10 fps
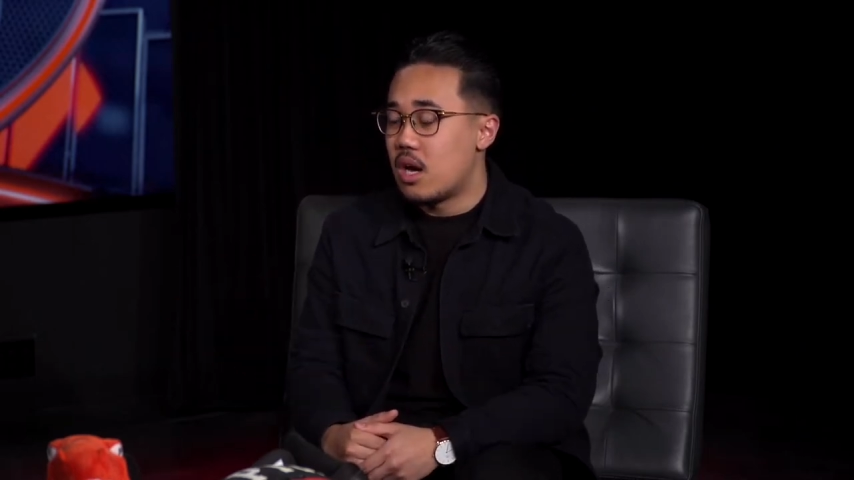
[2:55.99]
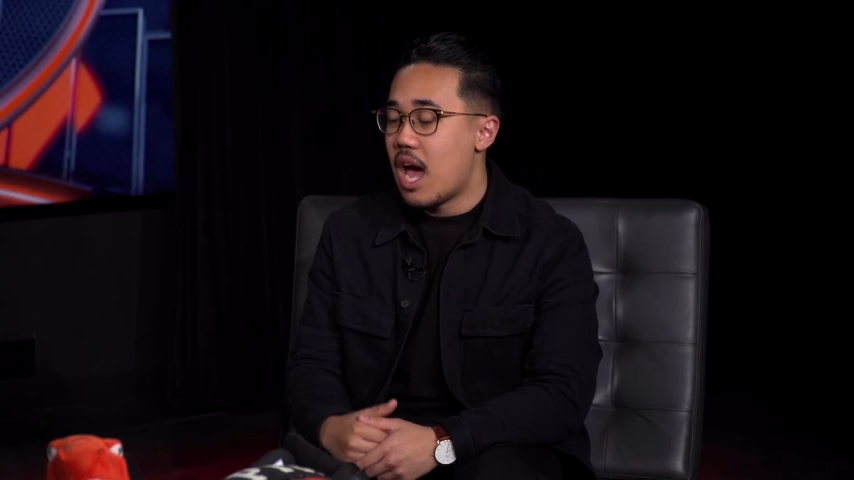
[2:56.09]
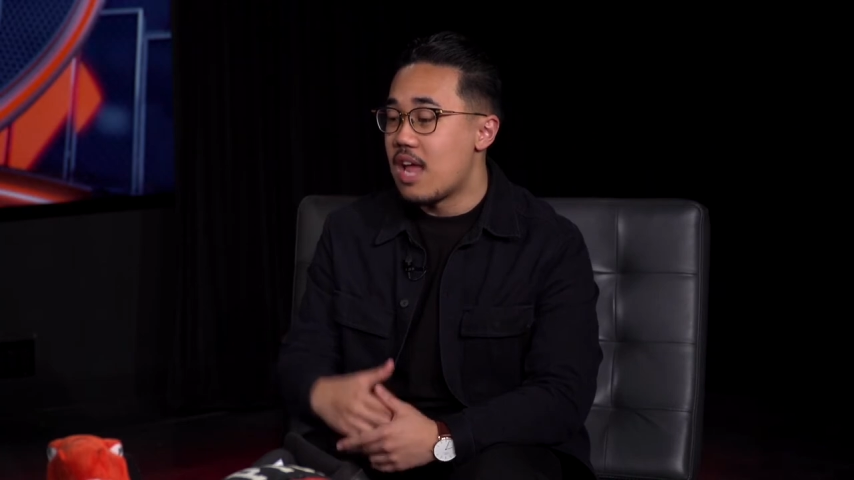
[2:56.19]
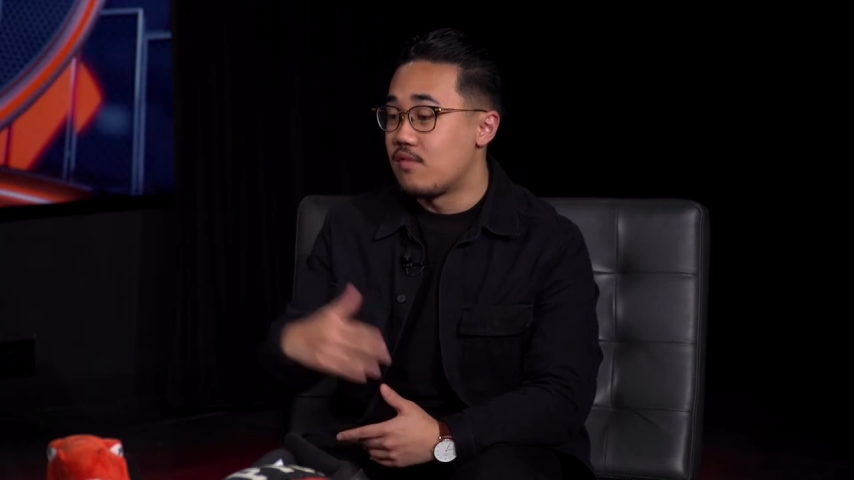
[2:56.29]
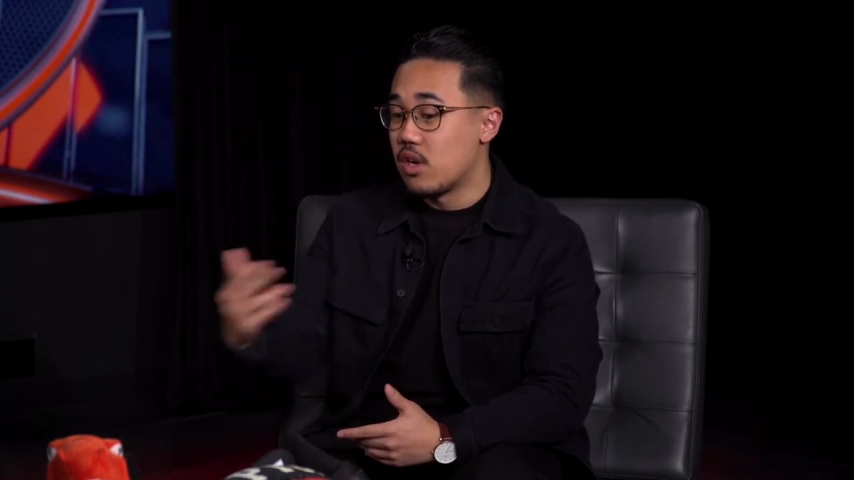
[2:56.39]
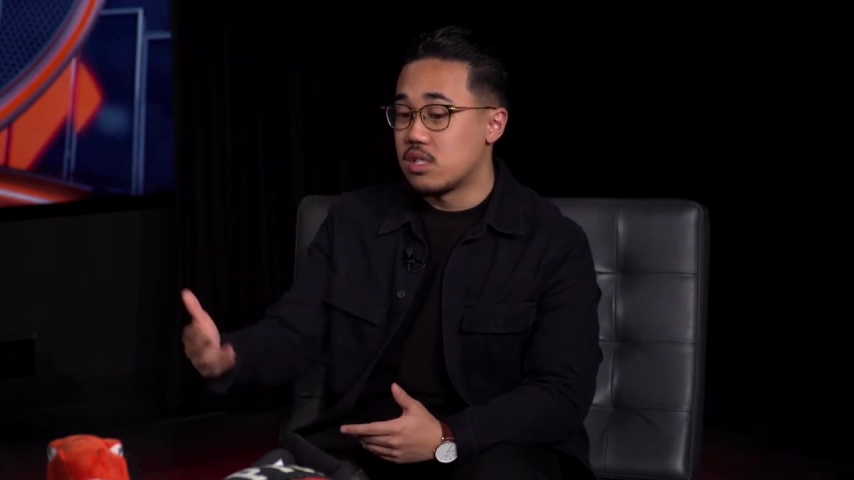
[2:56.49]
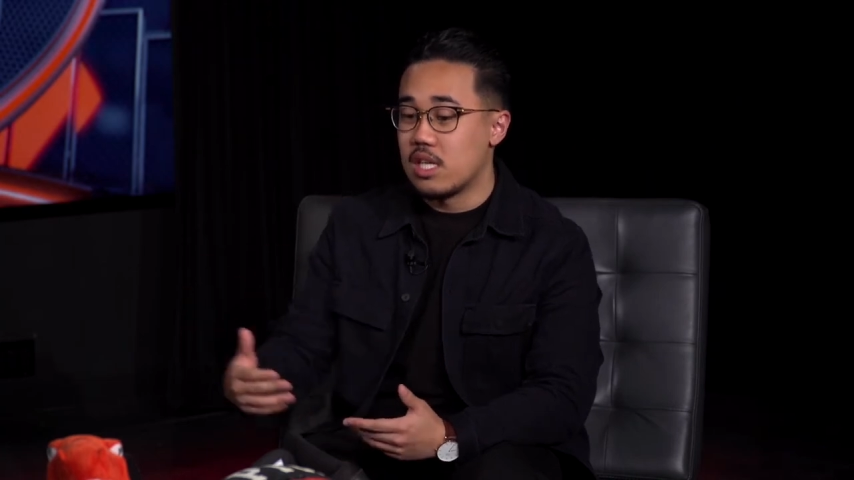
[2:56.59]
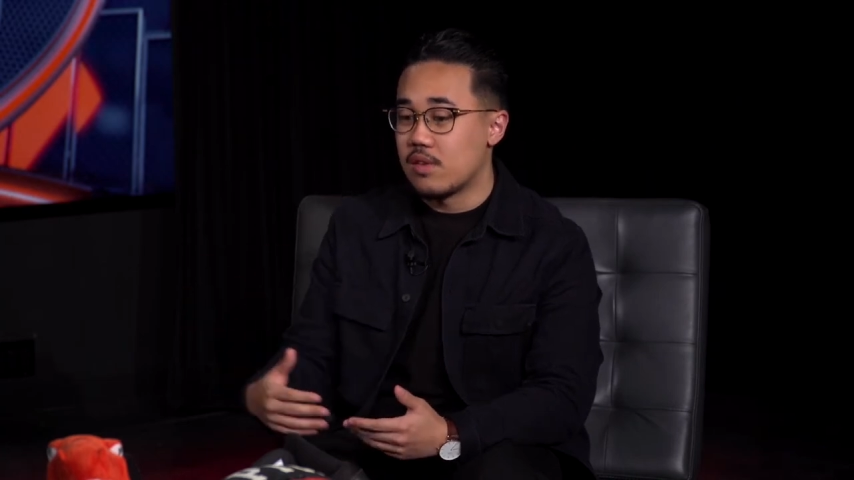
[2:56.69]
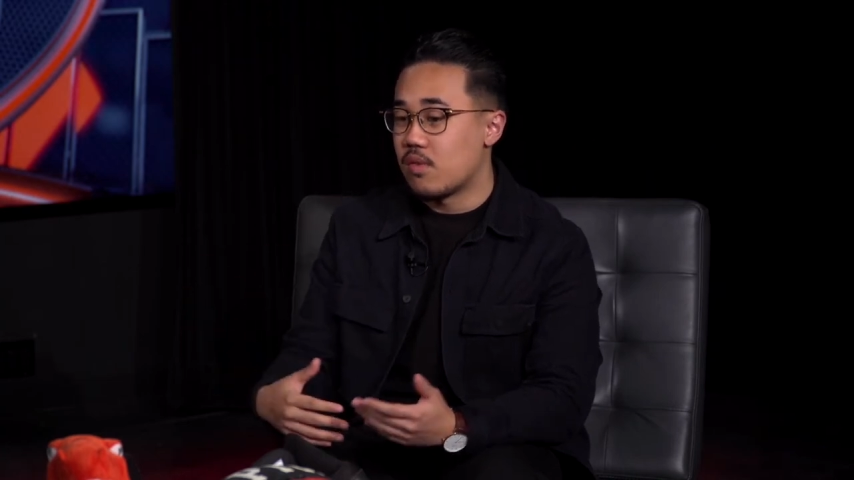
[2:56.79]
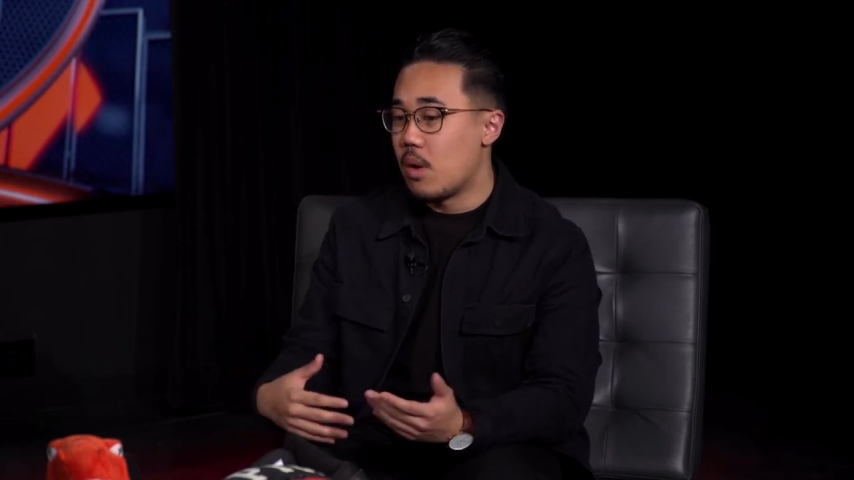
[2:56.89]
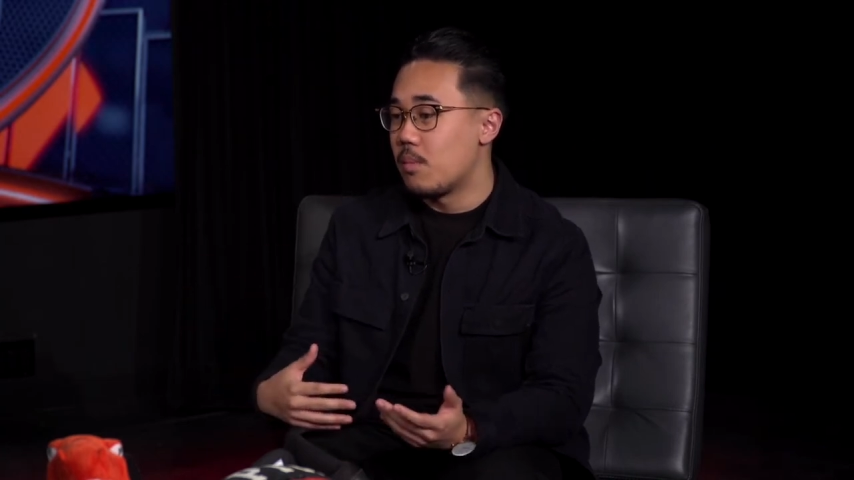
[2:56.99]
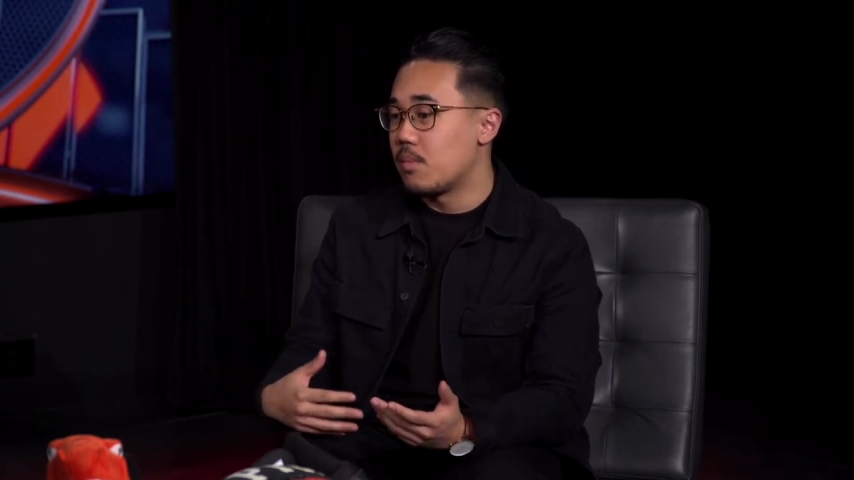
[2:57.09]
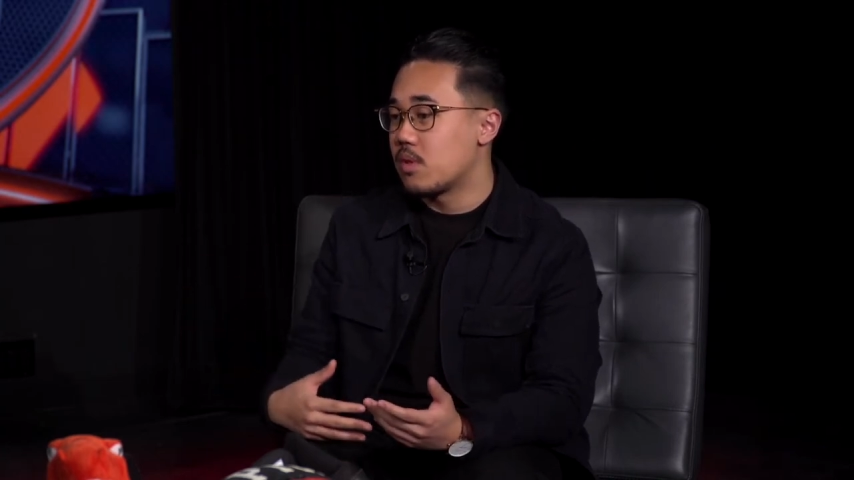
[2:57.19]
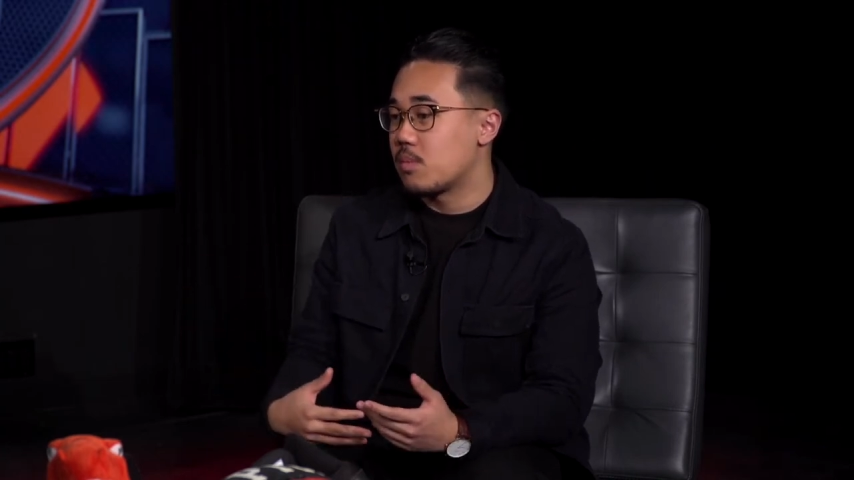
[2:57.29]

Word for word: adversity from